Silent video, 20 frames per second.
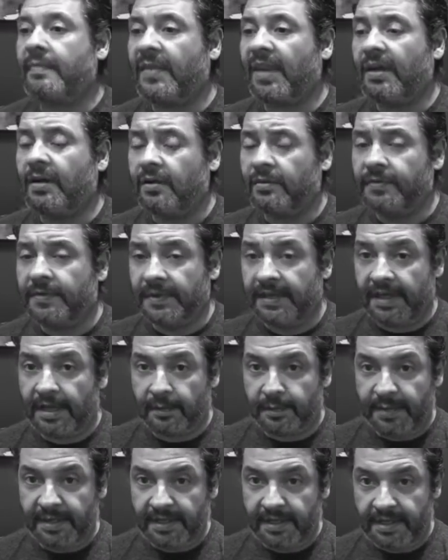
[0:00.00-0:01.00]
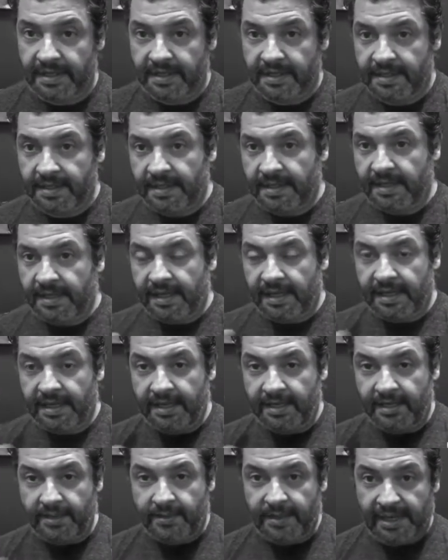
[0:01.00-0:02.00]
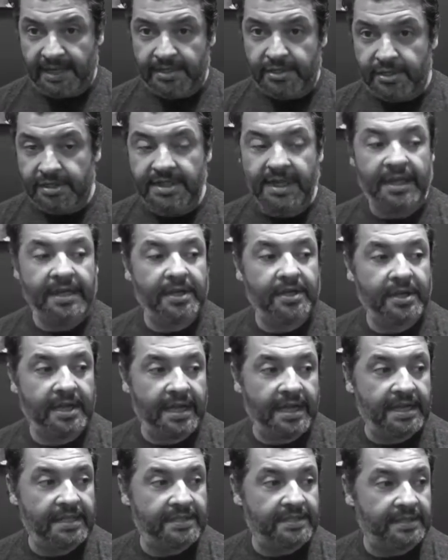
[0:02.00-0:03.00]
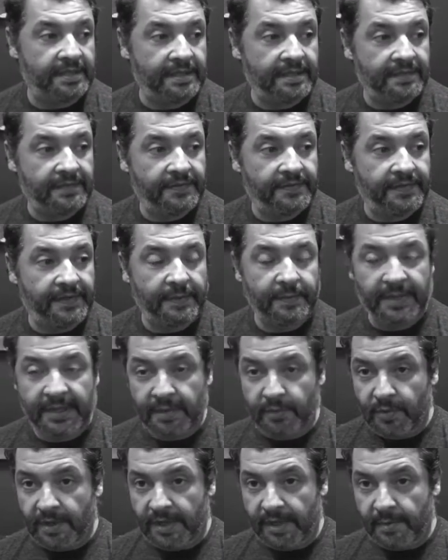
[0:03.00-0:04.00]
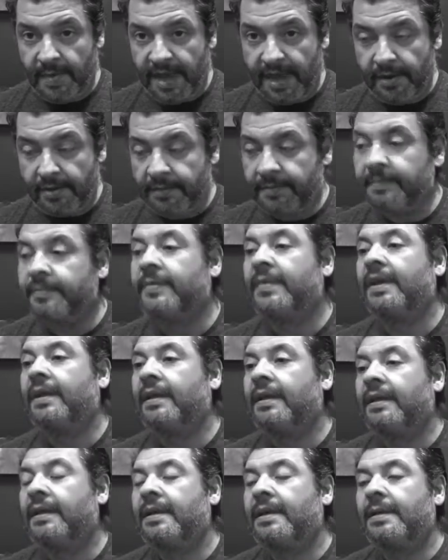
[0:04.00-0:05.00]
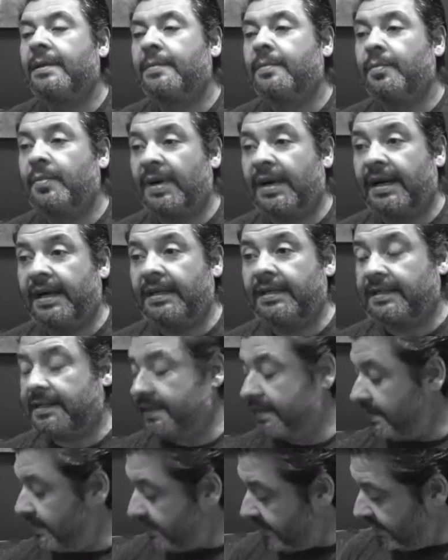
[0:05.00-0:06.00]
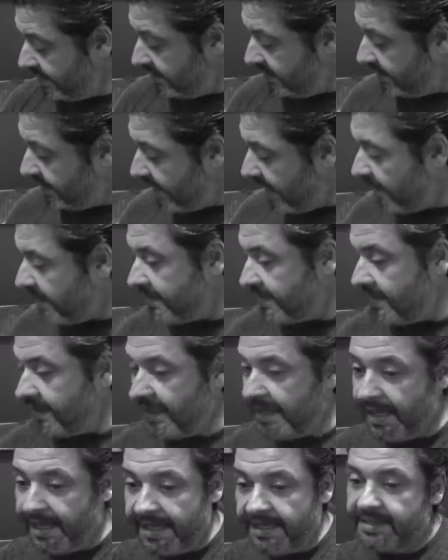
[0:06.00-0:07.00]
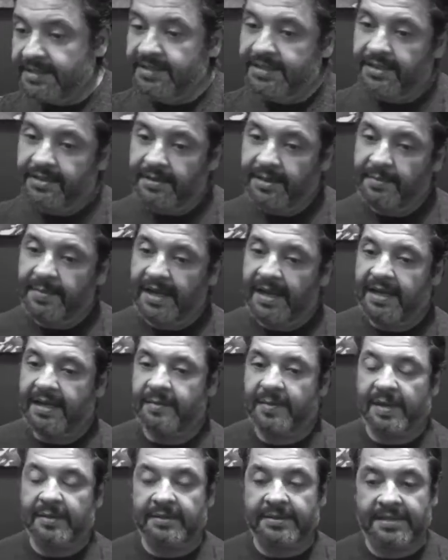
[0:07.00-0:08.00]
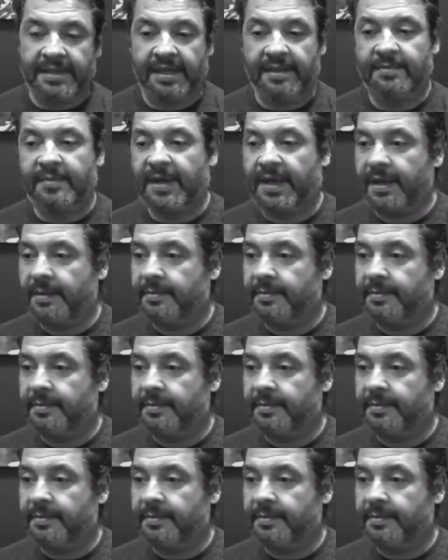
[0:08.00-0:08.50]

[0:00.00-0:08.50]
hopefully I'll be, entertaining you guys filming while I'm out. But since that is the case, I'm not going to be able to take my,